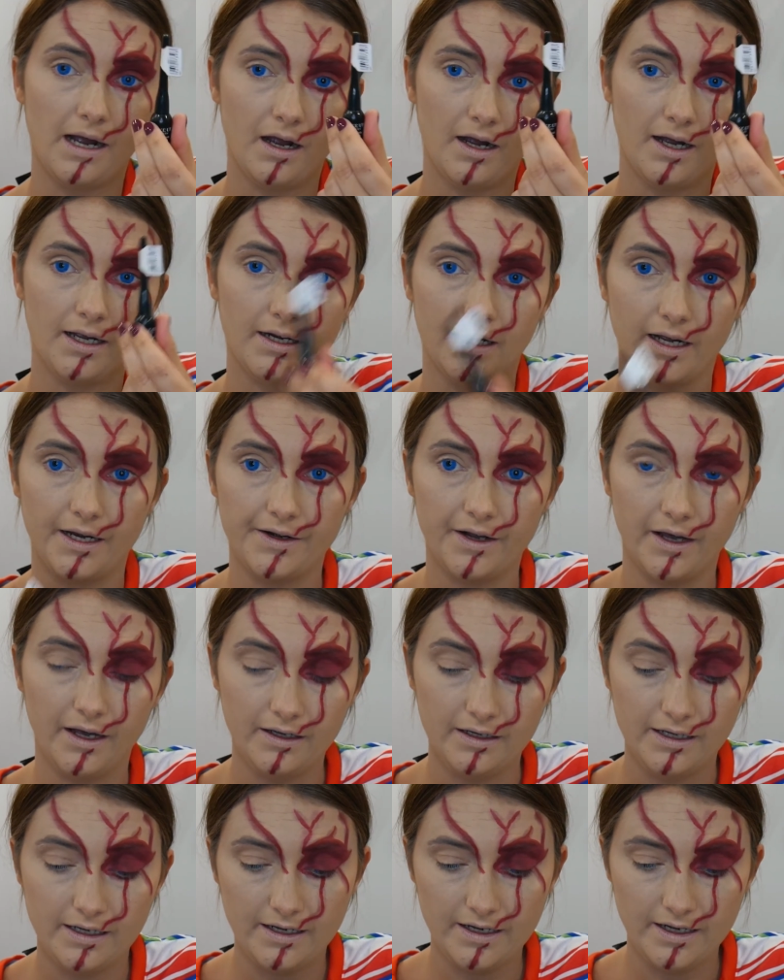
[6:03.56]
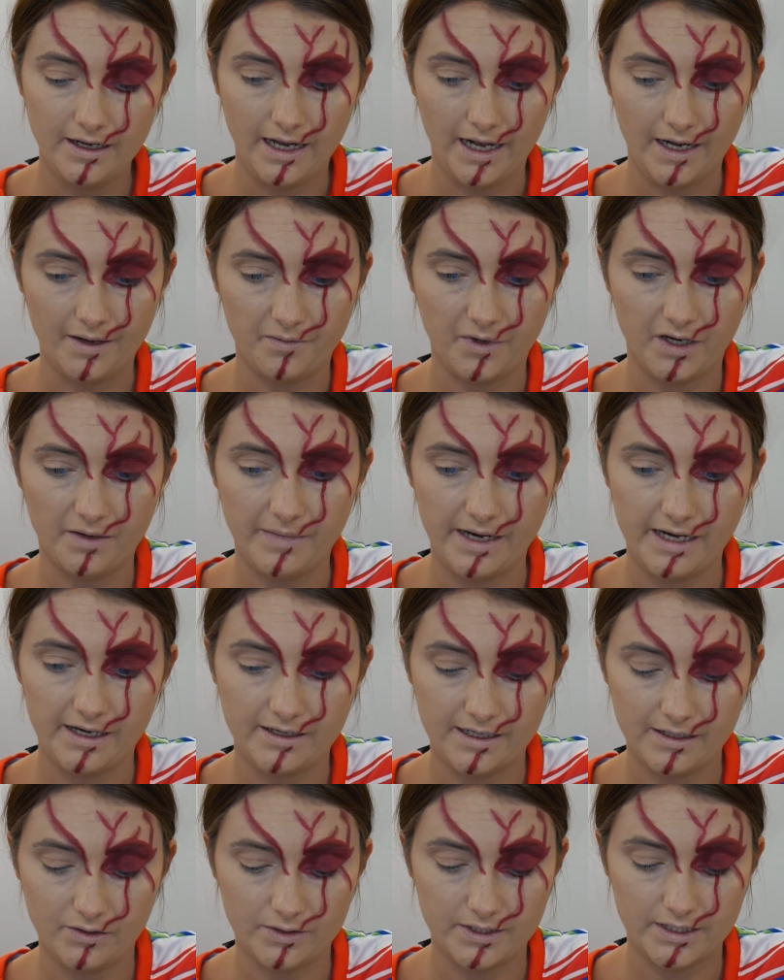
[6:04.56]
eyeliner. And I'm going to
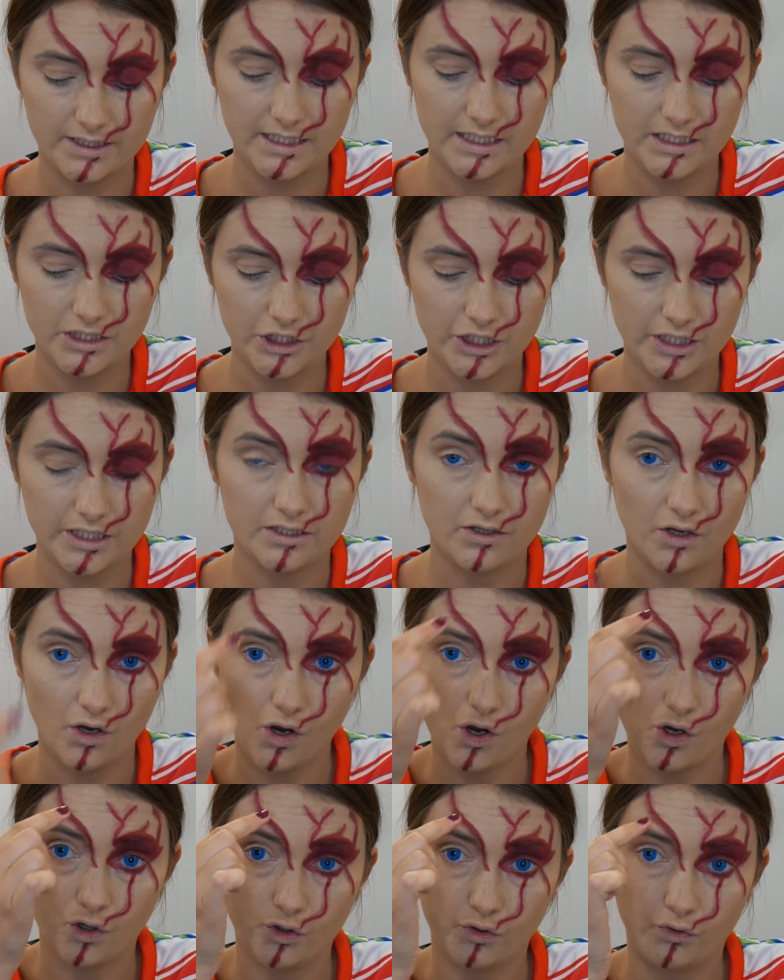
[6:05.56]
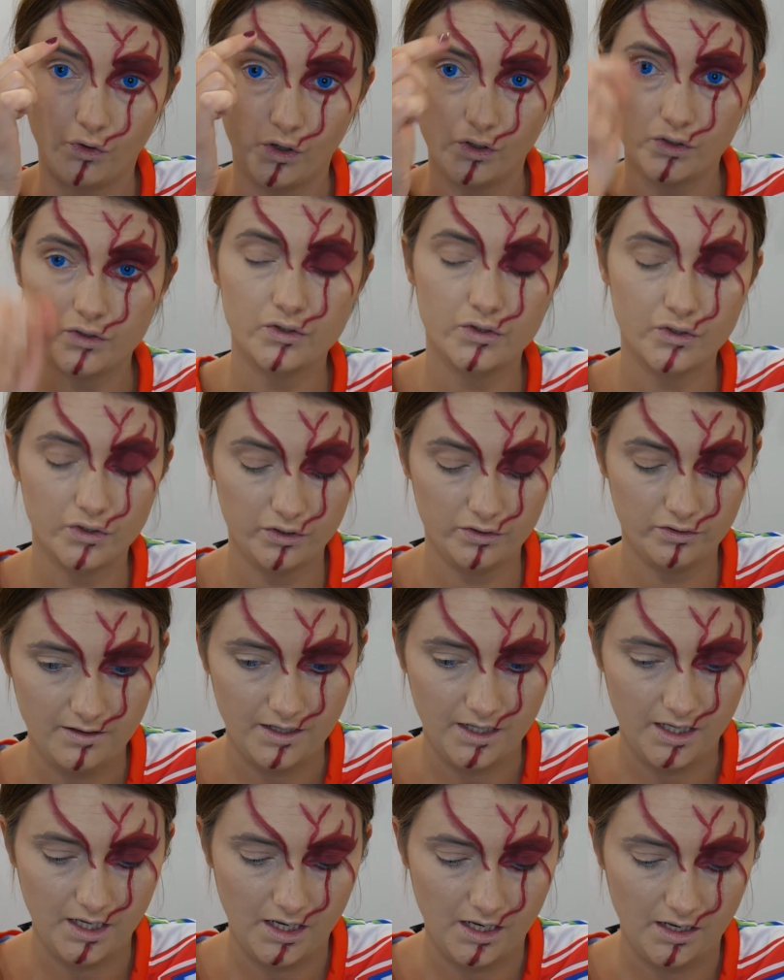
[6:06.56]
make little stitches across
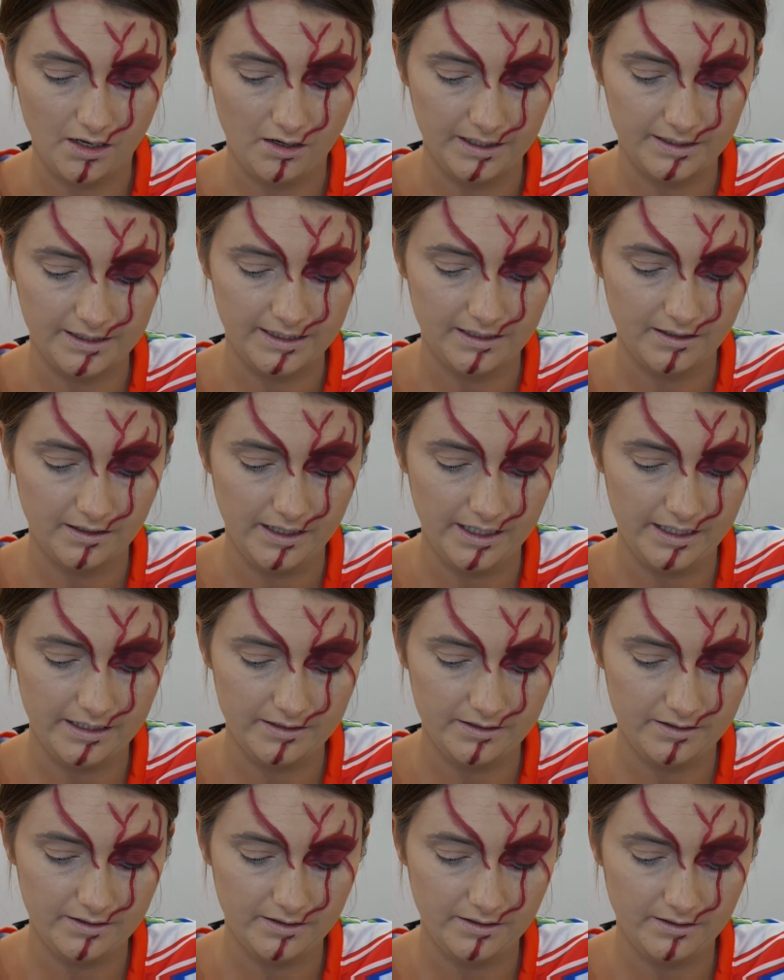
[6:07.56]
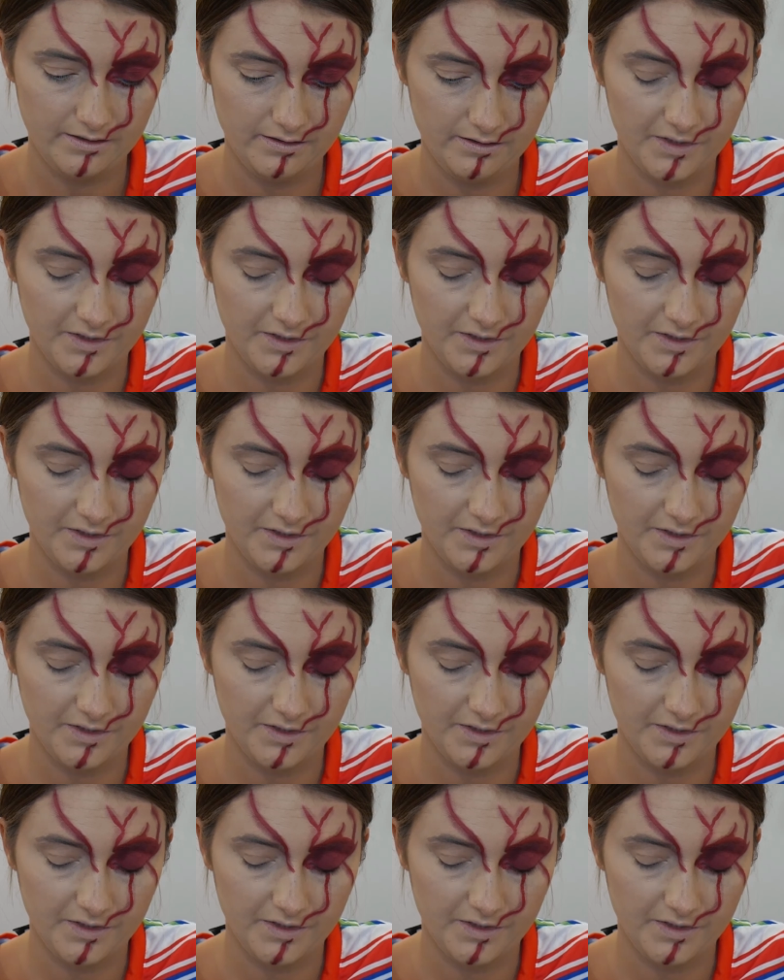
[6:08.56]
the blooded lines.